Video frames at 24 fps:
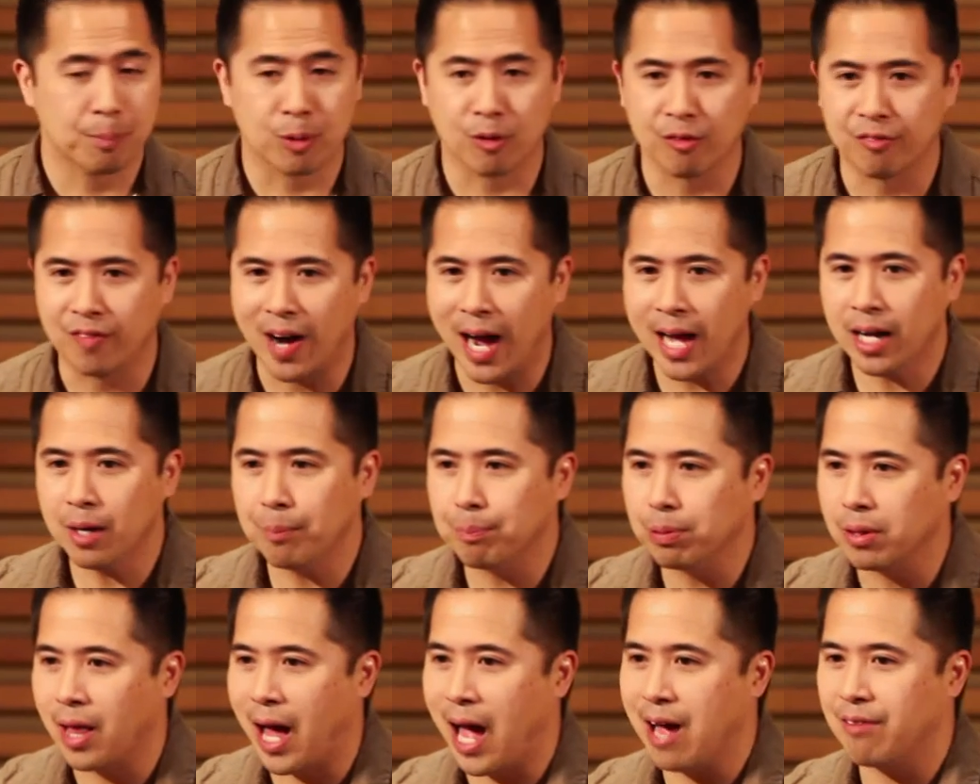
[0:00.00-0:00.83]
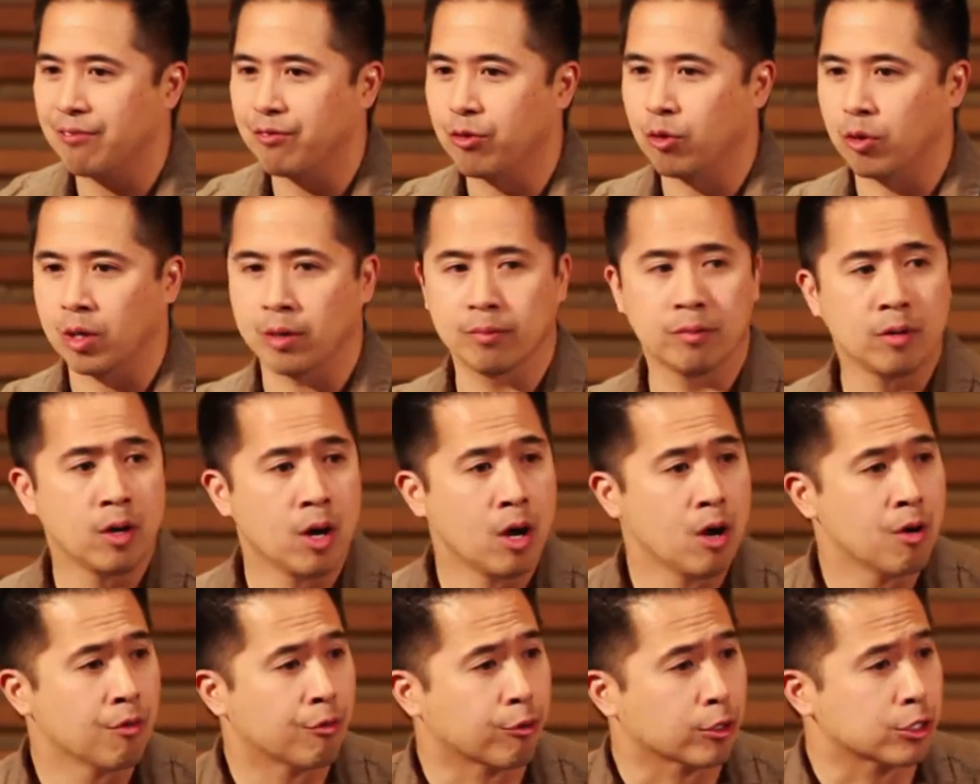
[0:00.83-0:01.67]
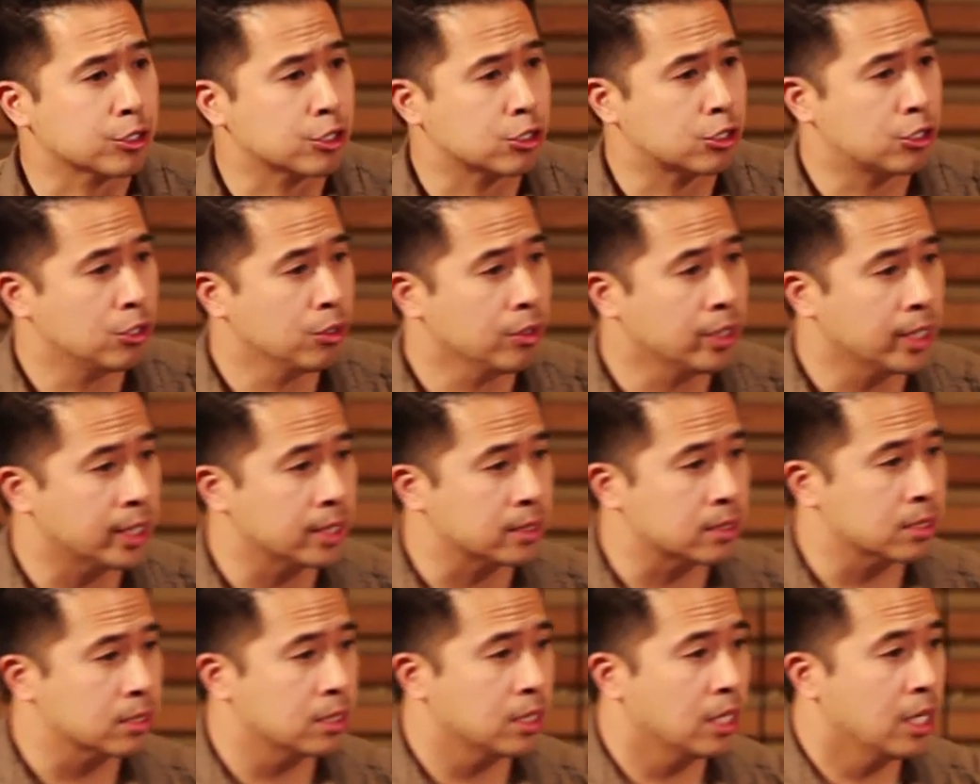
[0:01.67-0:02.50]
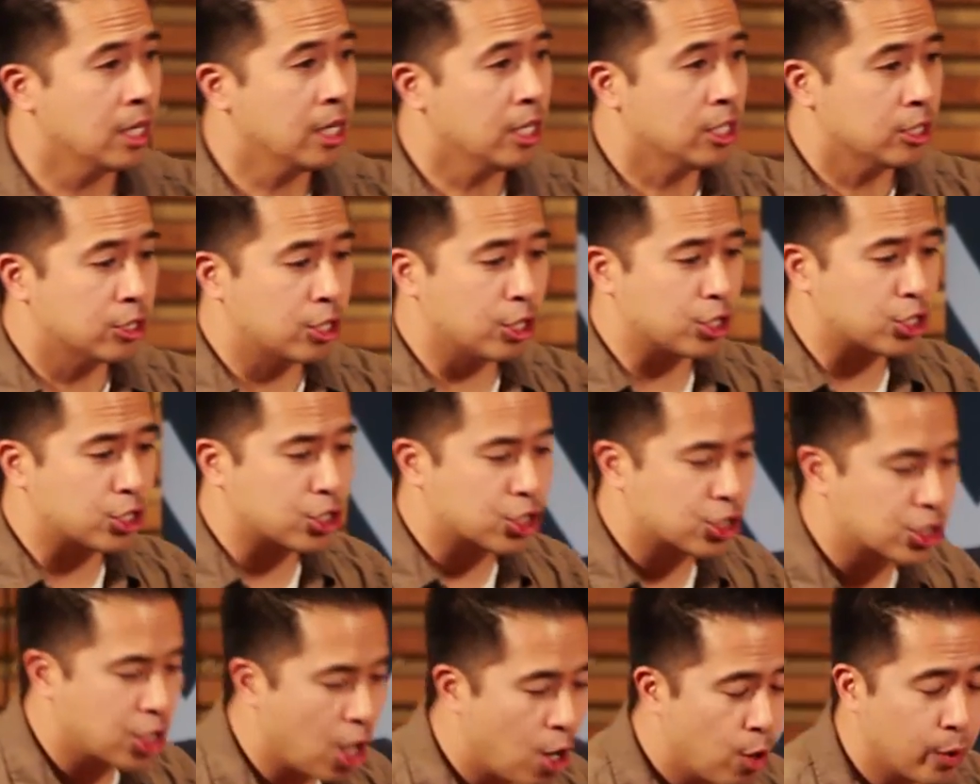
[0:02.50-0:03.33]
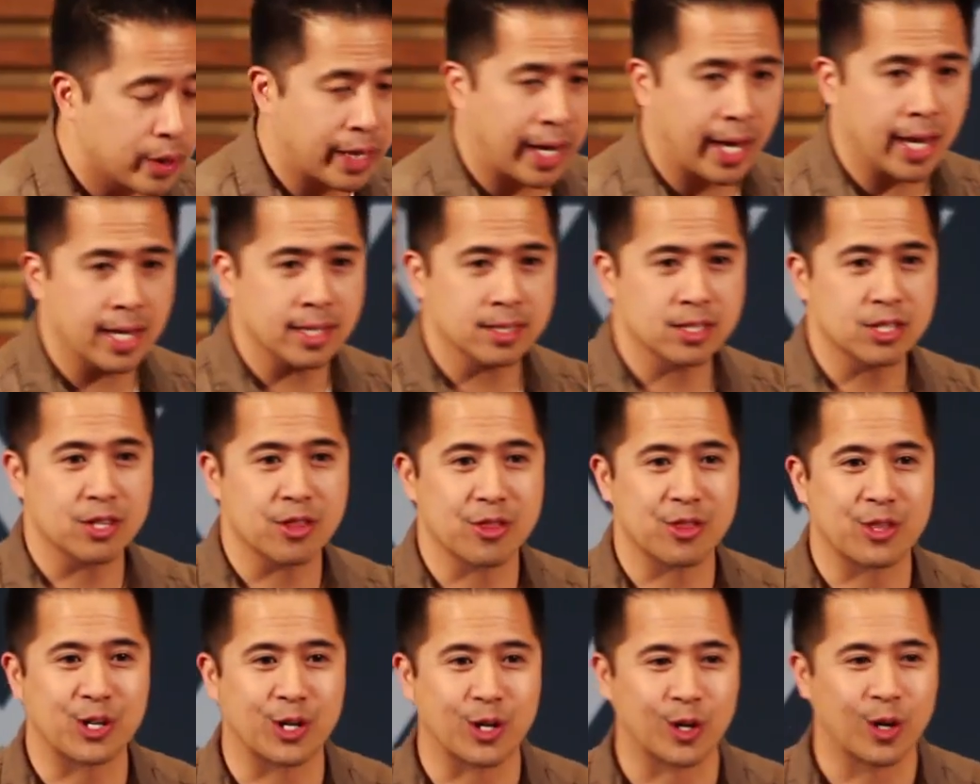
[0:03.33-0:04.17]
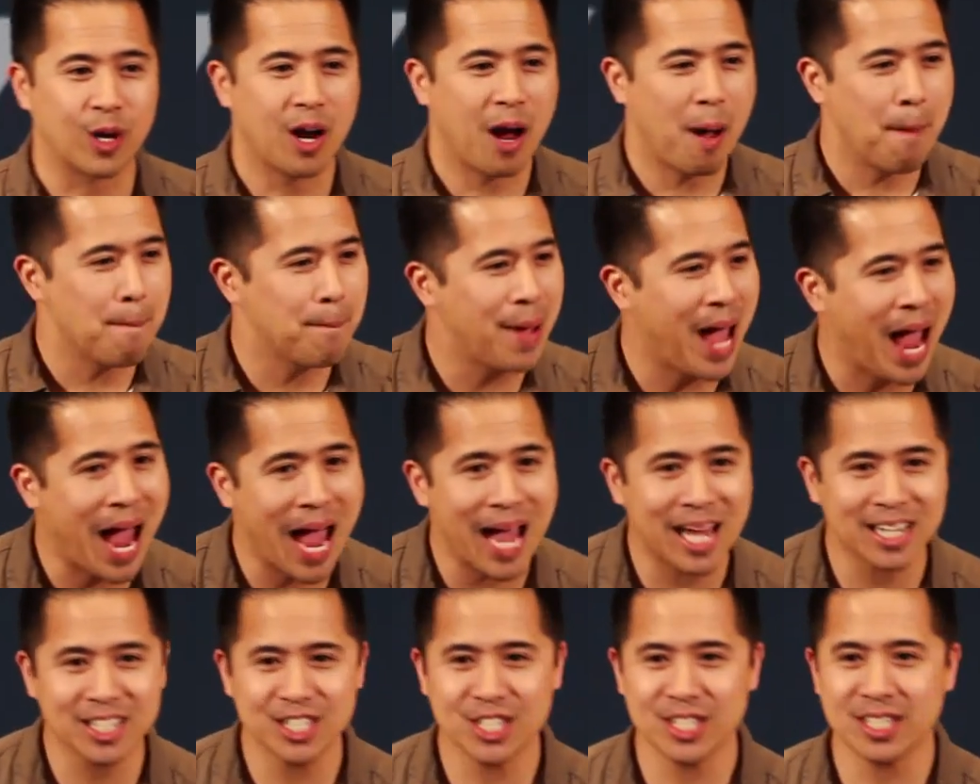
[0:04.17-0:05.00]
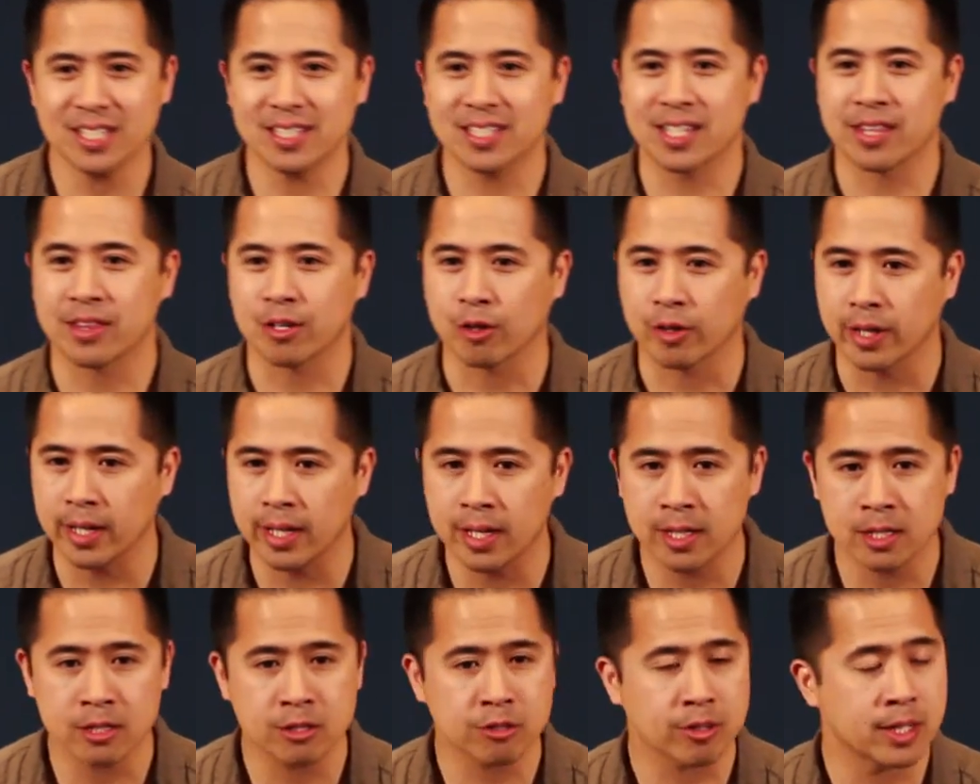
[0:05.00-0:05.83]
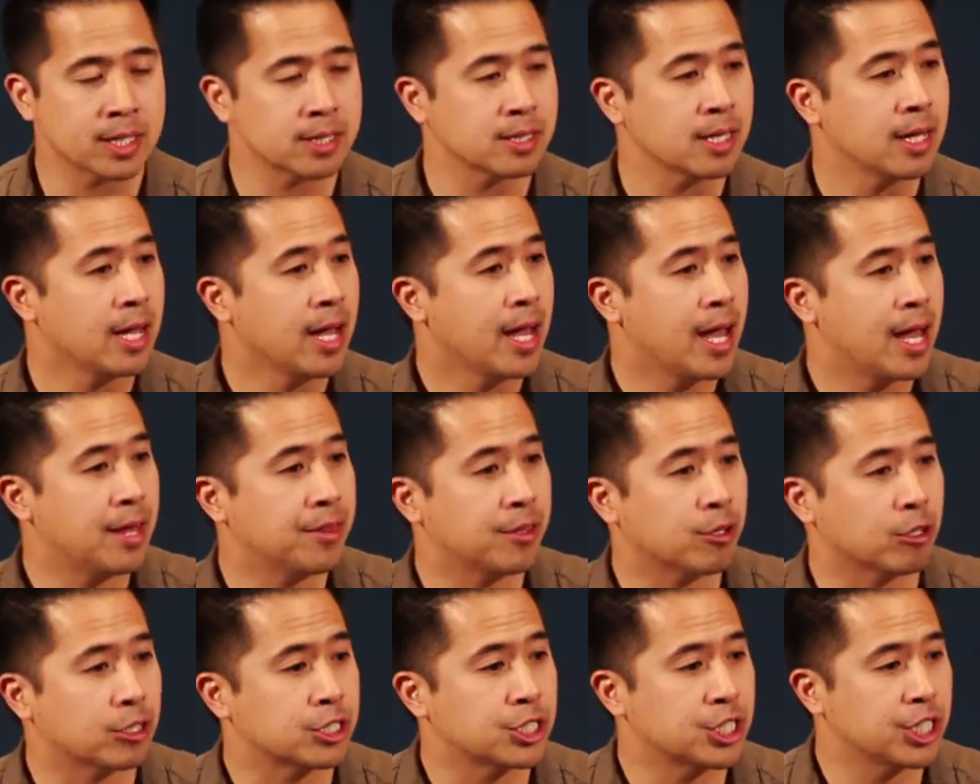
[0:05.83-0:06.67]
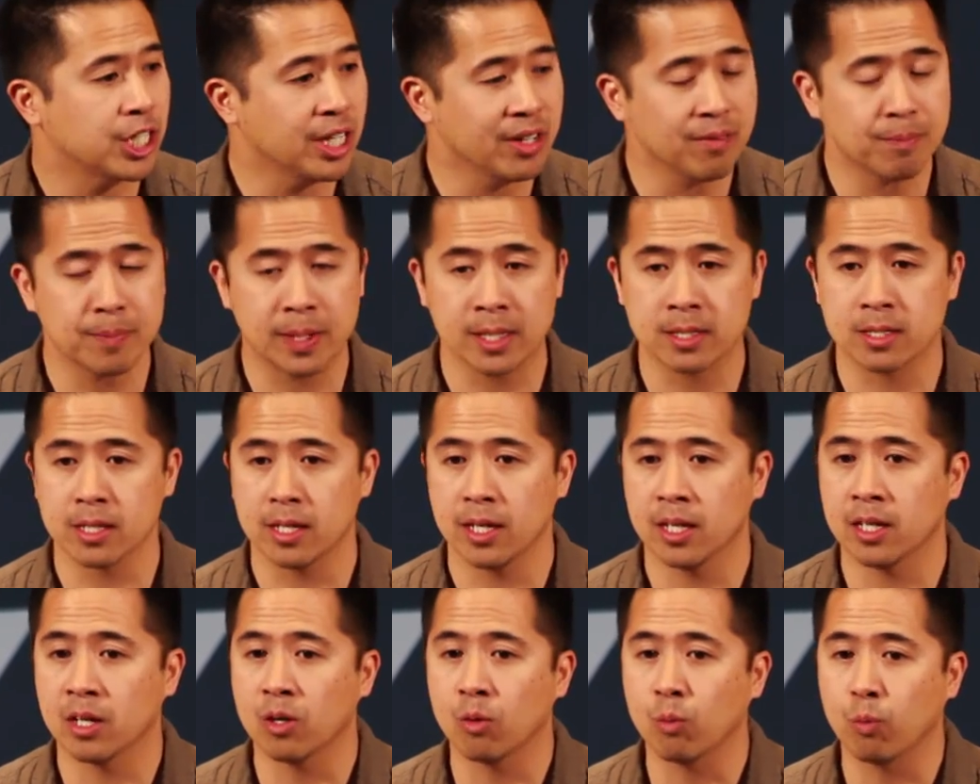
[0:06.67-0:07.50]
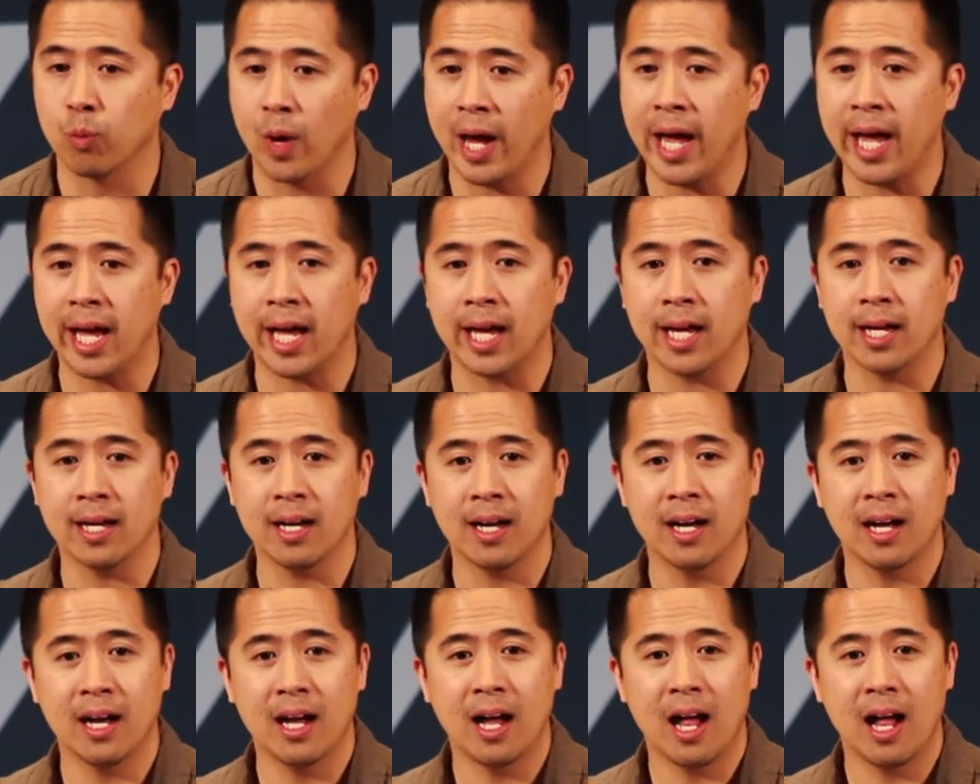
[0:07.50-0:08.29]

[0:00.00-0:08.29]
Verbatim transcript: provide a platform for students to showcase their passions and their interests and their achievements in a way